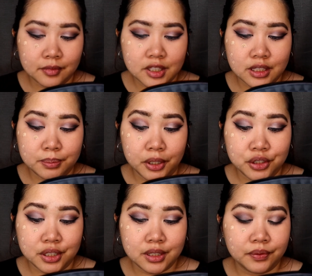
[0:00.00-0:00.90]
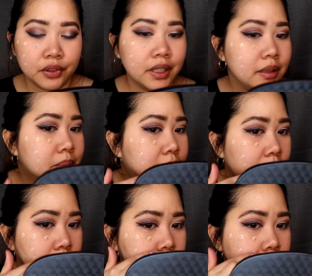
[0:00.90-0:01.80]
sponges for it,
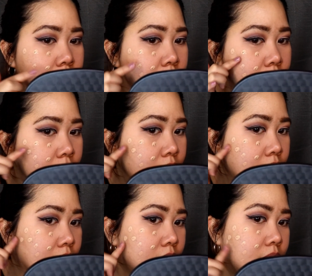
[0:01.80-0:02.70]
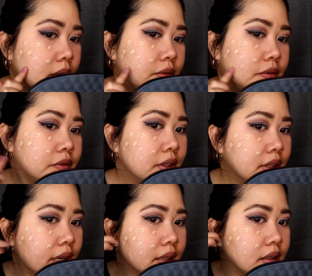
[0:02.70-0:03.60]
but I feel
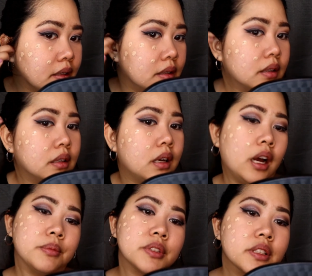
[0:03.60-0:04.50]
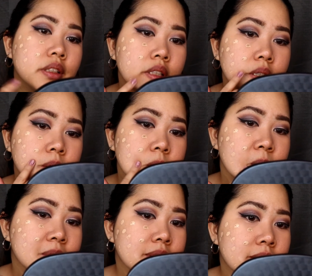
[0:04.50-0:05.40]
like I'm just gonna
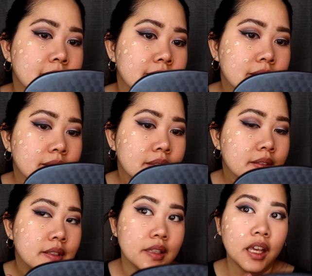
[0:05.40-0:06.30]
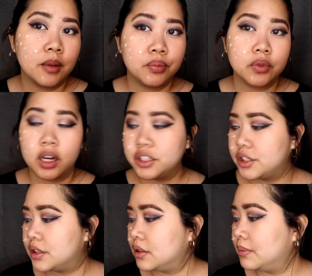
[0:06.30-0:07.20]
use a
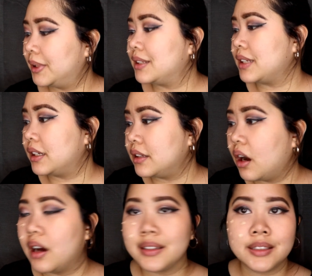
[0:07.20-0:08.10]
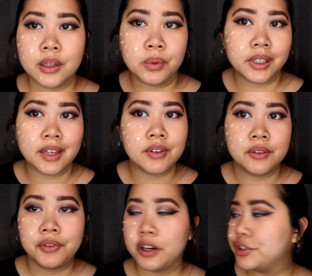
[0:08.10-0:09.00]
brush because I honestly wanna give it a
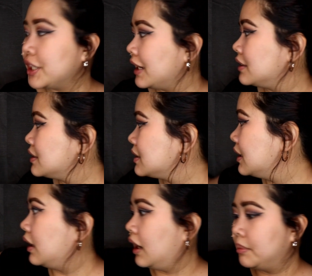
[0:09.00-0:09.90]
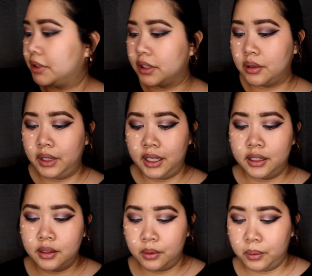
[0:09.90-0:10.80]
fair chance. I'm gonna go
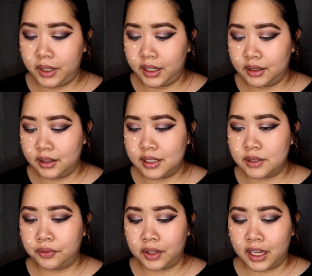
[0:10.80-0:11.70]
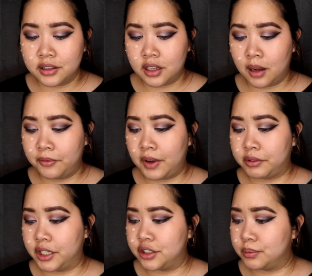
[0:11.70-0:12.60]
in with this flat top
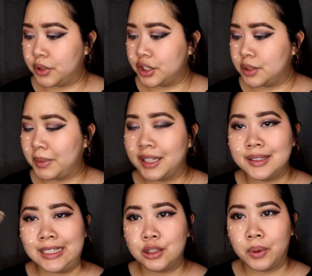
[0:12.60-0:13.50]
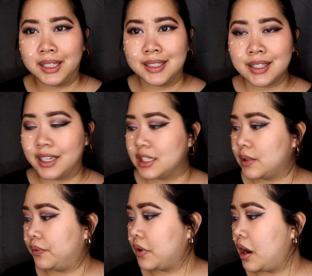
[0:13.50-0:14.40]
foundation brush, my D26
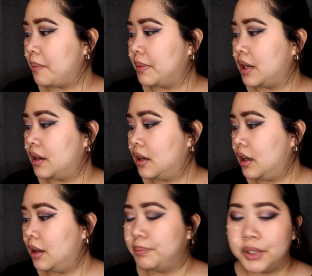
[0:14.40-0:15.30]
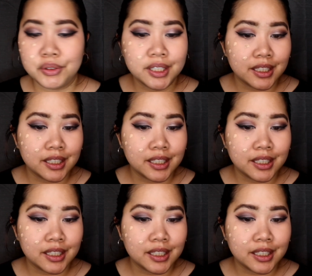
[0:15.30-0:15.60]
from Beauty